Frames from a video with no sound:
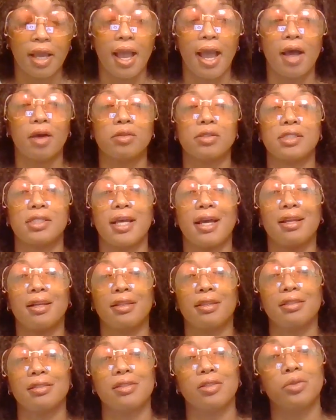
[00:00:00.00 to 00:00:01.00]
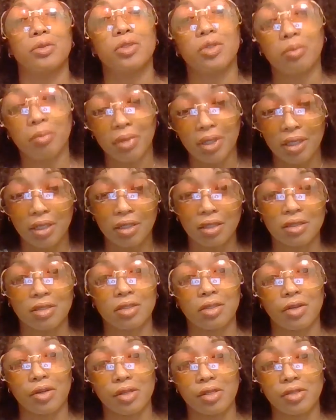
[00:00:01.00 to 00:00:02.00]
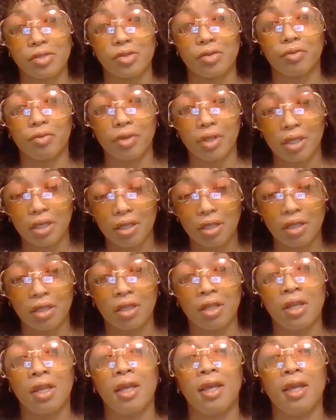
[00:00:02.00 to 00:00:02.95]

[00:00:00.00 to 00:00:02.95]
outside of the social media circus arena